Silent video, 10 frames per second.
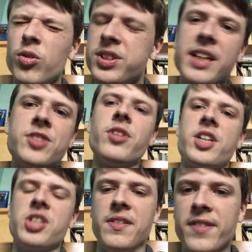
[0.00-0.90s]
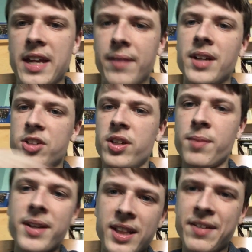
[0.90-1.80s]
science friction thing. I tried
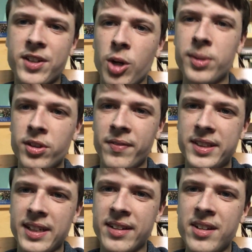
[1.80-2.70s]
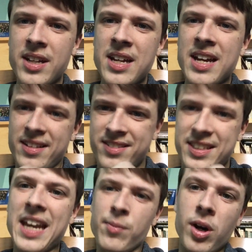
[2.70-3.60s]
to leave a comment on the video
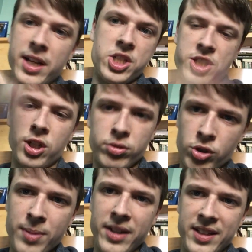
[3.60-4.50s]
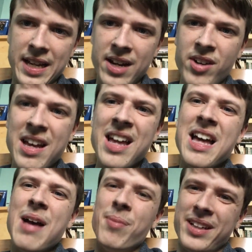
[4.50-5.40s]
saying what I just told you about it now,
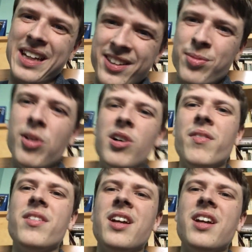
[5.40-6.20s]
but guess what?